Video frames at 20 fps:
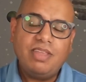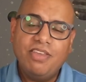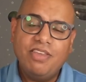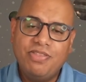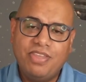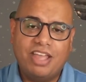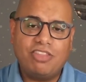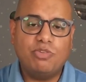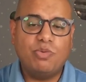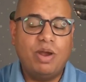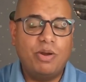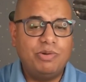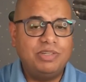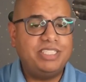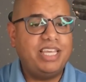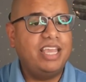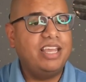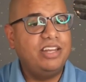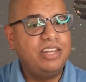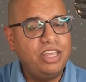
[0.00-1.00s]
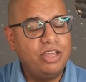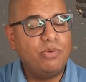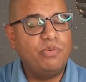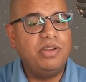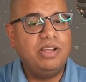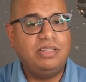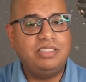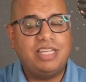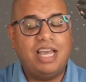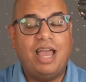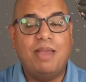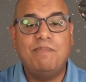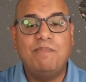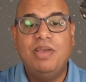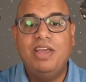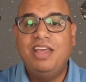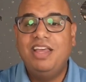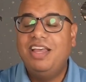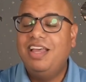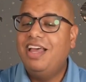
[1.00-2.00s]
That's why we're saying near real time.
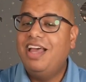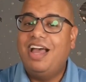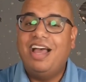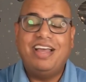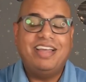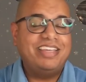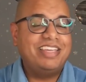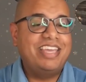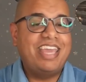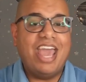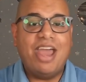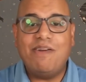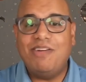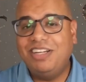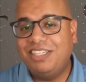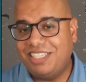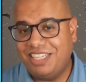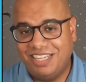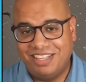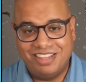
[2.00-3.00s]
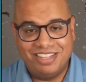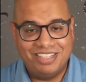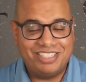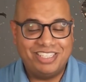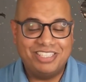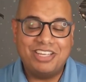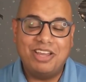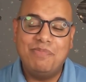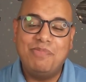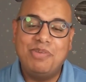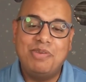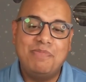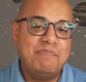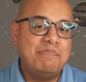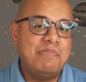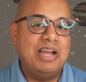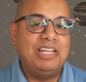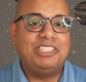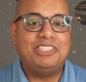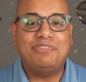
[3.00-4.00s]
Guaranteed, this is going to be
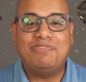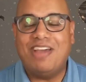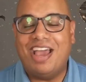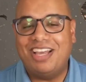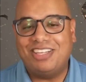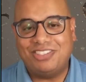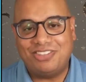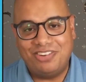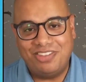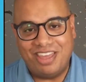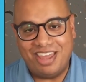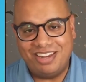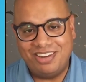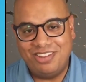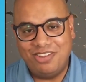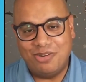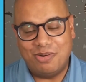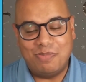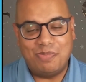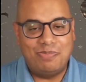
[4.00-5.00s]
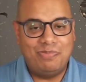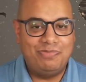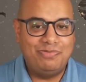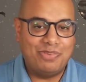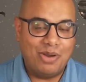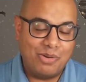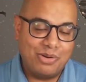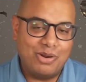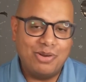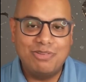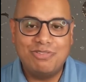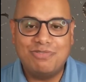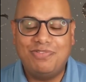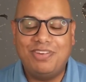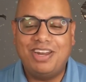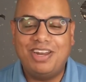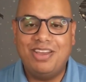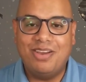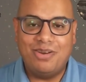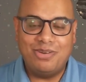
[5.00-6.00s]
much faster than your photos,
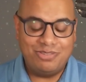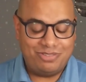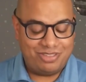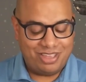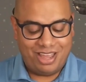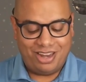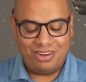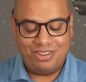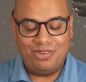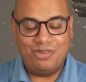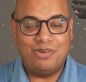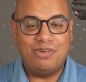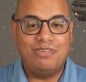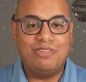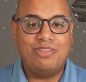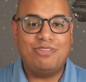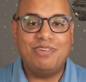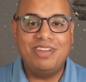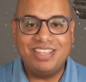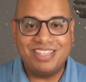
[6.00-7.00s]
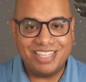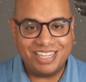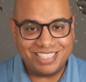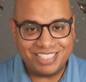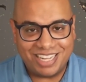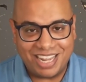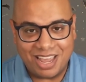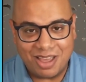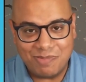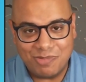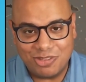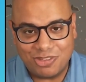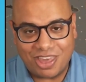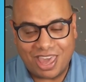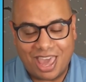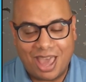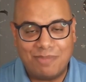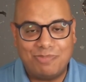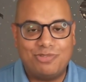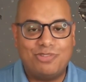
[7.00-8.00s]
videos, than your 360 image
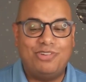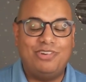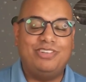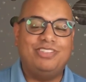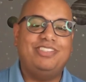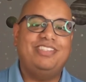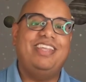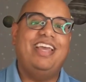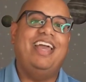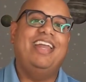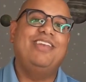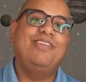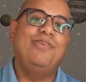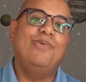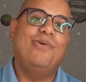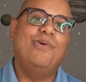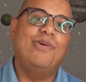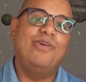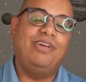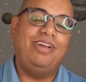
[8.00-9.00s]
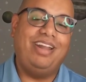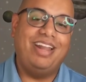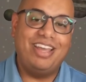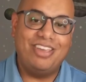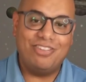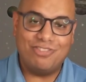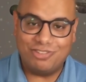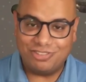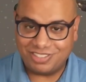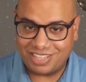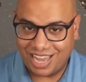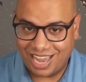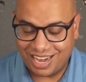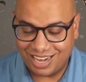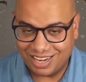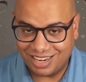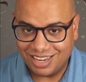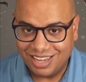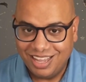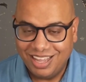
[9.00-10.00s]
captures, than your laser
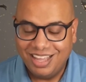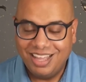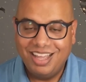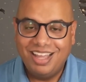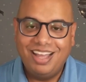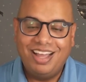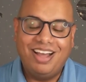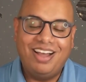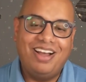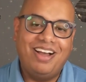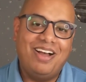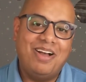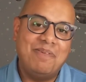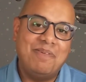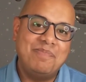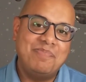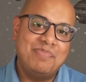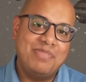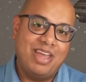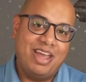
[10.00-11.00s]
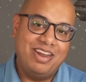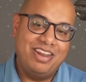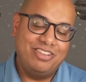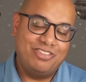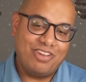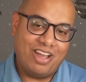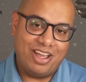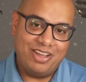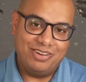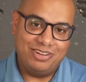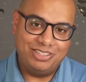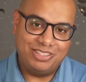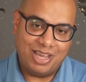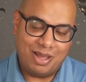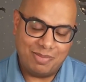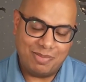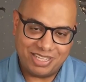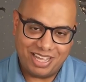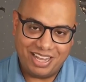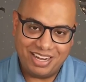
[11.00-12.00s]
scanning an entire
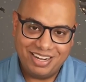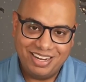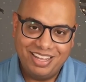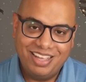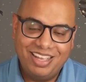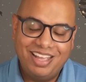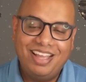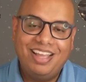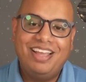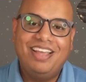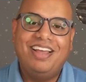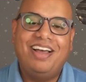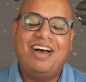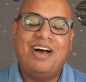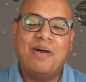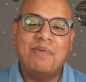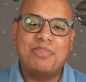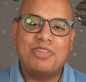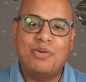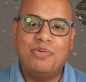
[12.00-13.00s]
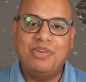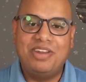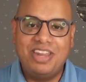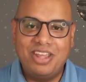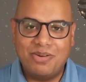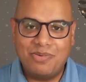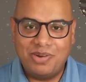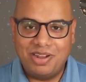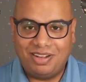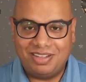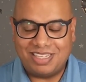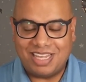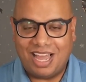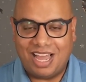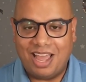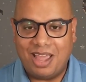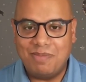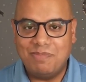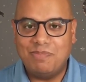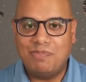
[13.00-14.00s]
job site. So near
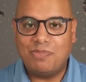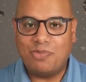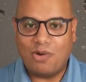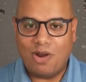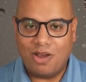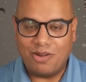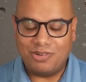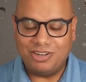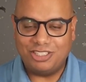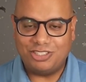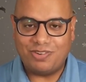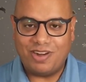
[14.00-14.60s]
real-time progress